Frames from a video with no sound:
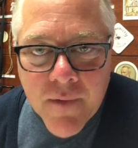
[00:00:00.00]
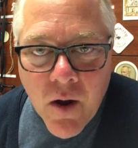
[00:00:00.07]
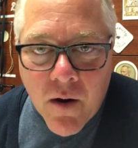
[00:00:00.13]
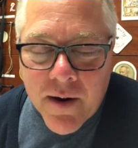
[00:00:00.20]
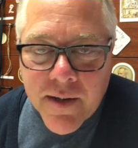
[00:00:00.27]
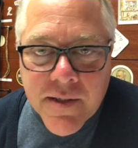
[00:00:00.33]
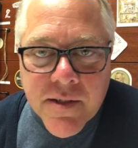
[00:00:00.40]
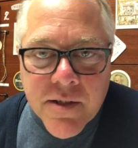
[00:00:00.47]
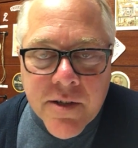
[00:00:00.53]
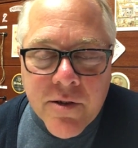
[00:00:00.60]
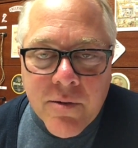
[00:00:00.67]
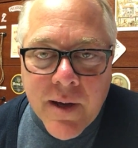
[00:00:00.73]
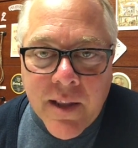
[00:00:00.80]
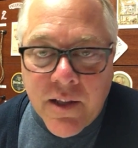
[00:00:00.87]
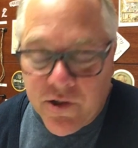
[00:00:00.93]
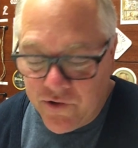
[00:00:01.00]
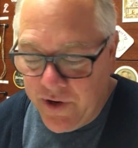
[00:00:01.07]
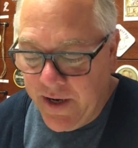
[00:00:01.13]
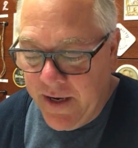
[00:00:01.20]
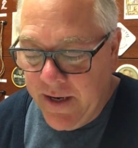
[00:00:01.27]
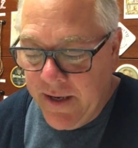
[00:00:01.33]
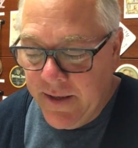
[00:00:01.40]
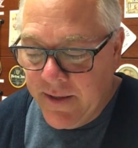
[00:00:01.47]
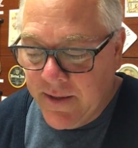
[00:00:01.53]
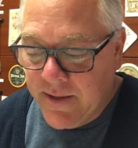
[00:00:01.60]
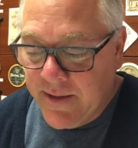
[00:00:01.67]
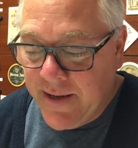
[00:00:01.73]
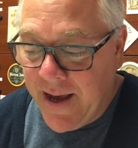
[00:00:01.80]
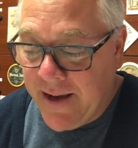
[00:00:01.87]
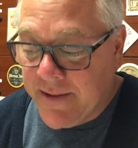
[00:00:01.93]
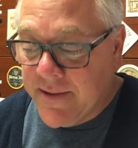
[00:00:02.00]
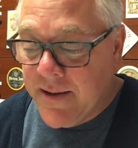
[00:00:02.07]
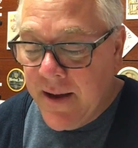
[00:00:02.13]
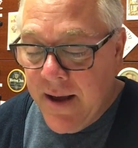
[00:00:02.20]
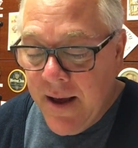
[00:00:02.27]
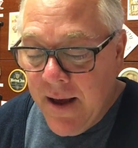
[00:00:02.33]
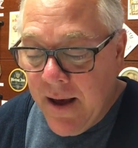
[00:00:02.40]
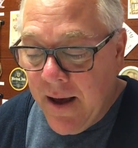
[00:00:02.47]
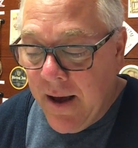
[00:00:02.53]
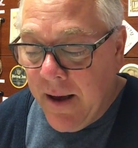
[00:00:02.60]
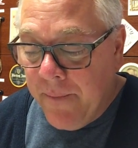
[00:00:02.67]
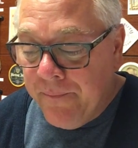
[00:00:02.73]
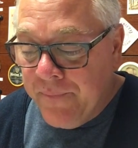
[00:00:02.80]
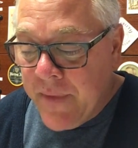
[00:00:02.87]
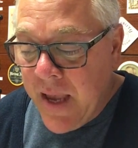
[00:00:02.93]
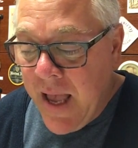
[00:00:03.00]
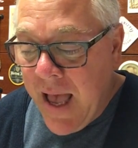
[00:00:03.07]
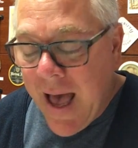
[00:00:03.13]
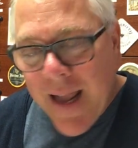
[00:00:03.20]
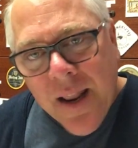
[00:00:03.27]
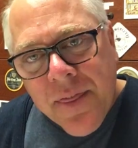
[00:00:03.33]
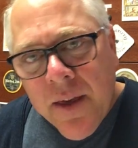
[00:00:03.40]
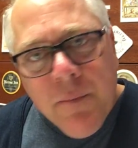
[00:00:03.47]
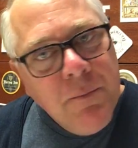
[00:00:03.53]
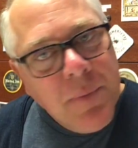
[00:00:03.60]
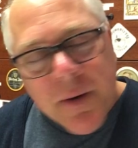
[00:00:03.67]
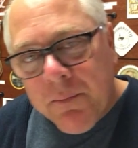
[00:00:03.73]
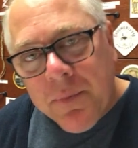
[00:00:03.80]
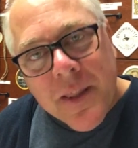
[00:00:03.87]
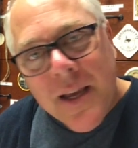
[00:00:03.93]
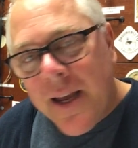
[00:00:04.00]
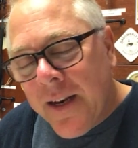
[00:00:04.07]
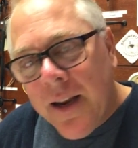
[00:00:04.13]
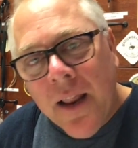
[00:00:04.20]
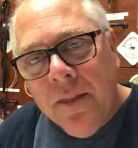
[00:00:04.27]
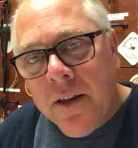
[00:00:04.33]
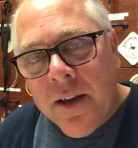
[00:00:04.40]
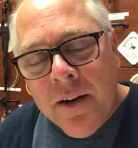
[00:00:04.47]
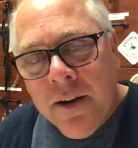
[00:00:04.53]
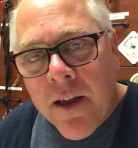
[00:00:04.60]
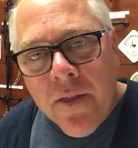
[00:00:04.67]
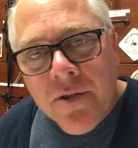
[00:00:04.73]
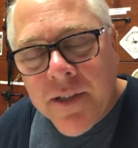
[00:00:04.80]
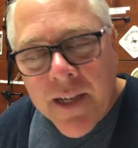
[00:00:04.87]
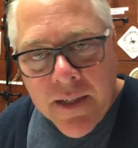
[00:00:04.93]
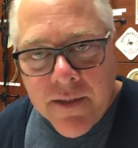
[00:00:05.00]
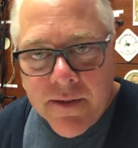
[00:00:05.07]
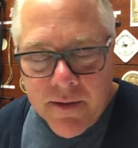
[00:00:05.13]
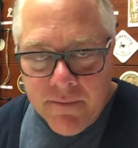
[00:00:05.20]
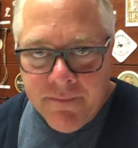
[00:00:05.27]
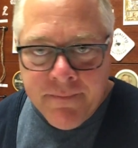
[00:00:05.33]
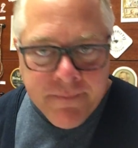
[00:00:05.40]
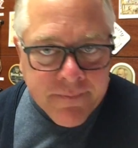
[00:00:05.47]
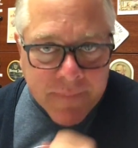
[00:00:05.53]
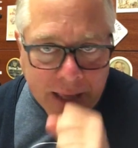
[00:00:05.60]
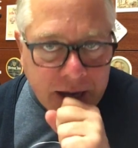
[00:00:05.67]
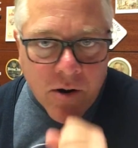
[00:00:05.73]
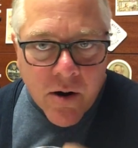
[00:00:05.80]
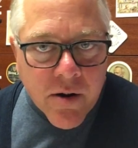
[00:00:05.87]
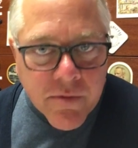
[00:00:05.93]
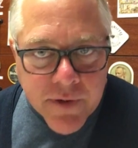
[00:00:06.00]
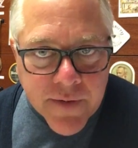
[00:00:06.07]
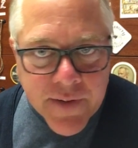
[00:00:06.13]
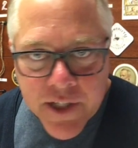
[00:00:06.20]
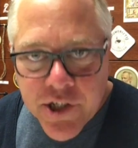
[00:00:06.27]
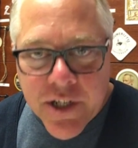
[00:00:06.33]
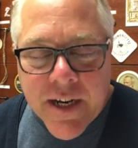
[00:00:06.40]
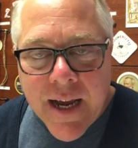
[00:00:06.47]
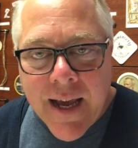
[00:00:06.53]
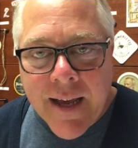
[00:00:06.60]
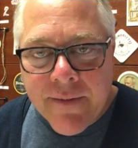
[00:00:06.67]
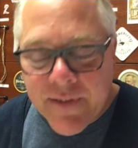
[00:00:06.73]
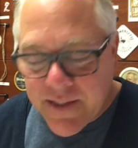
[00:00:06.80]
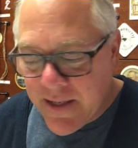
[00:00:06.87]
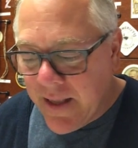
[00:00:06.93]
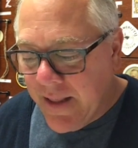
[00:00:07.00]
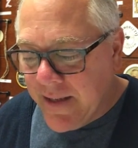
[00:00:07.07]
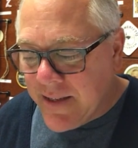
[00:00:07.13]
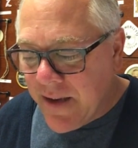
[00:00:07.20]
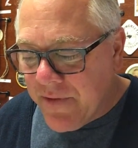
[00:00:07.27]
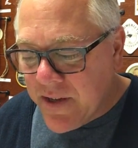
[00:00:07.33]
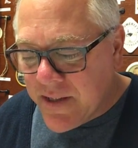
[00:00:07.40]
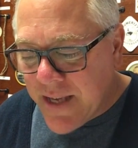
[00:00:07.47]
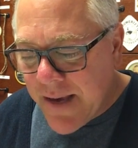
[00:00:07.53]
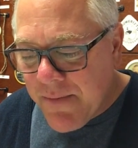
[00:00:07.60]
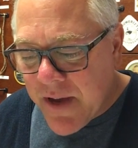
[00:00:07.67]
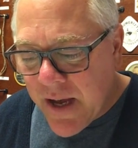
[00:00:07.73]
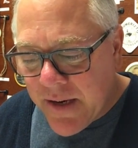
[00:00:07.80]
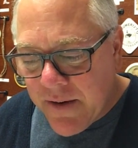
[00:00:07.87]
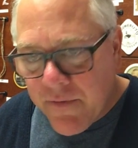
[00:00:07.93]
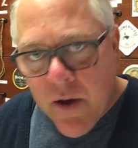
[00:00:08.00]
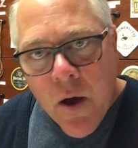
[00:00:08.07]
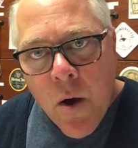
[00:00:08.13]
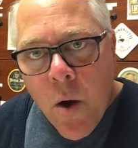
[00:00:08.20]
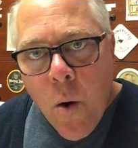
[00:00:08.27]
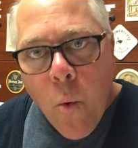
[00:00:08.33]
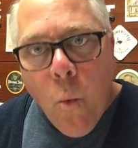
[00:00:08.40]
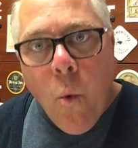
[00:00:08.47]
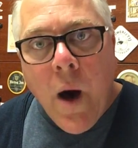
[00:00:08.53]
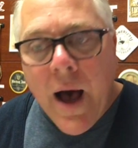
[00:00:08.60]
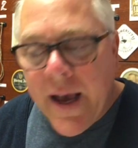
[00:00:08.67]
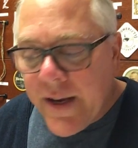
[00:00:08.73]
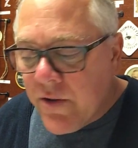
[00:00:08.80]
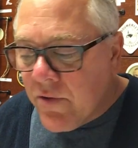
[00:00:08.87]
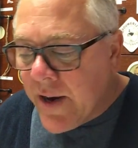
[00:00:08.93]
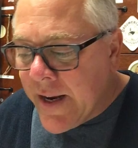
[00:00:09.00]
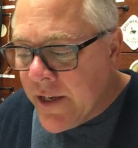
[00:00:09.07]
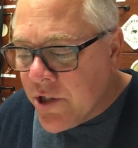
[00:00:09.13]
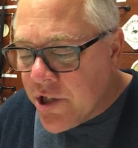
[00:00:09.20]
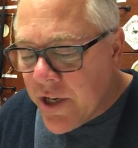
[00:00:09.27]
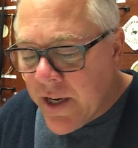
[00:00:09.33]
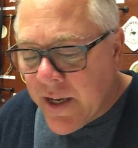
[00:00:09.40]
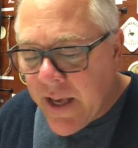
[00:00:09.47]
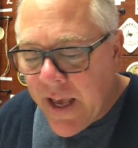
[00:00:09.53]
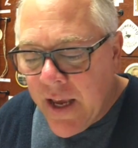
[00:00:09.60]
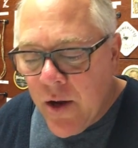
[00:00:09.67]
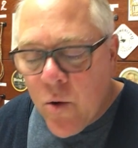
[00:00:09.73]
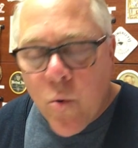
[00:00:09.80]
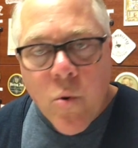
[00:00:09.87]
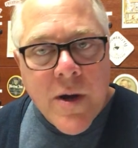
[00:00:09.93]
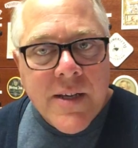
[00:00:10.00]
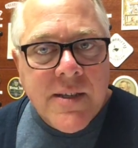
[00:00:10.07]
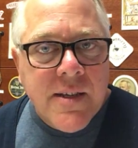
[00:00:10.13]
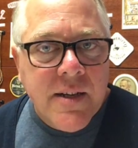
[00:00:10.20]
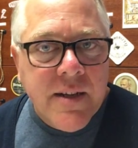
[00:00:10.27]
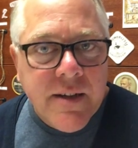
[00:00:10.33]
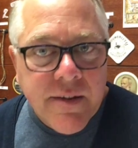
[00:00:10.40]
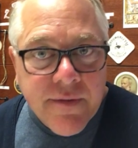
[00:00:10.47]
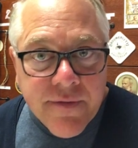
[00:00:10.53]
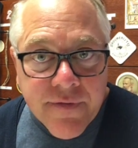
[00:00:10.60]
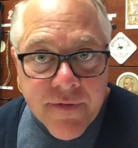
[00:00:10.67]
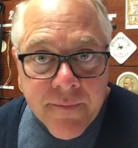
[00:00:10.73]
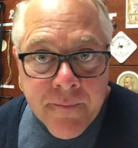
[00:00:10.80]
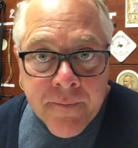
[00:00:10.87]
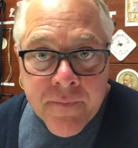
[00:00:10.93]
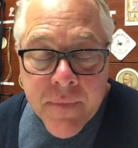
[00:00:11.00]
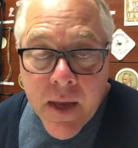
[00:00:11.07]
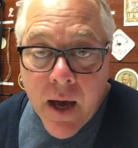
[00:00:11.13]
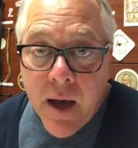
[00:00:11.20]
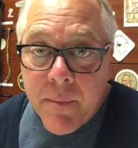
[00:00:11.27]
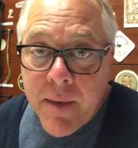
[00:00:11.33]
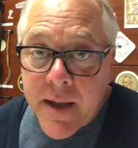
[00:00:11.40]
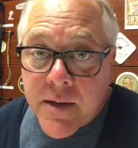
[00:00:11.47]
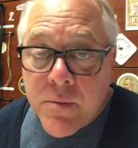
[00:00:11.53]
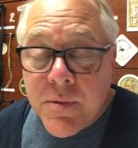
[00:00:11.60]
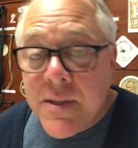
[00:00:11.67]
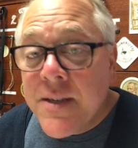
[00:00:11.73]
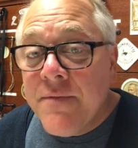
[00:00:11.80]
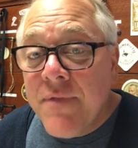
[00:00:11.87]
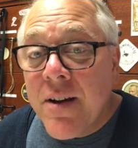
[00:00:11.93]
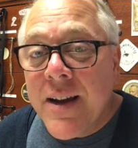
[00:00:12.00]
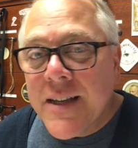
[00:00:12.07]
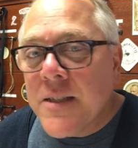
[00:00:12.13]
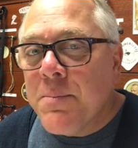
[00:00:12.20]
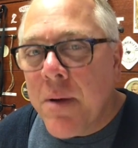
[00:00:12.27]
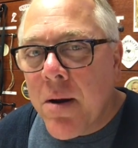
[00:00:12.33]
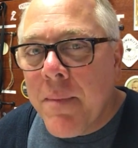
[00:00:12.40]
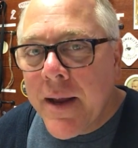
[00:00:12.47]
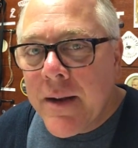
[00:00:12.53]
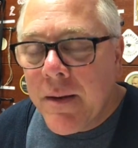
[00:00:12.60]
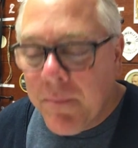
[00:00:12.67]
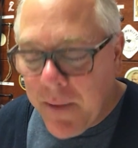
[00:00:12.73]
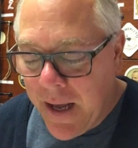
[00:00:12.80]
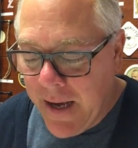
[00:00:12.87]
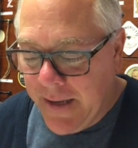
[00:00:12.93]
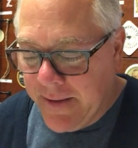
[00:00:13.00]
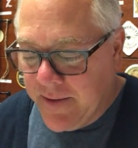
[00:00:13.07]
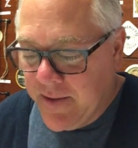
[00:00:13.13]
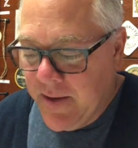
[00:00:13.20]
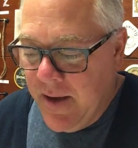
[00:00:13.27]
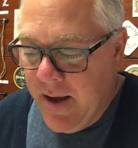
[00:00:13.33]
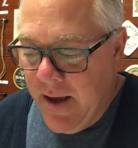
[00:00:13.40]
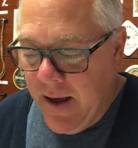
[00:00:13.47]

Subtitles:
artists to illustrate his text. And I think, in another sense, Leonardo da Vinci and Vesalius have the same kind of wide-ranging, inquisitive, and as we'll see, very experimental minds.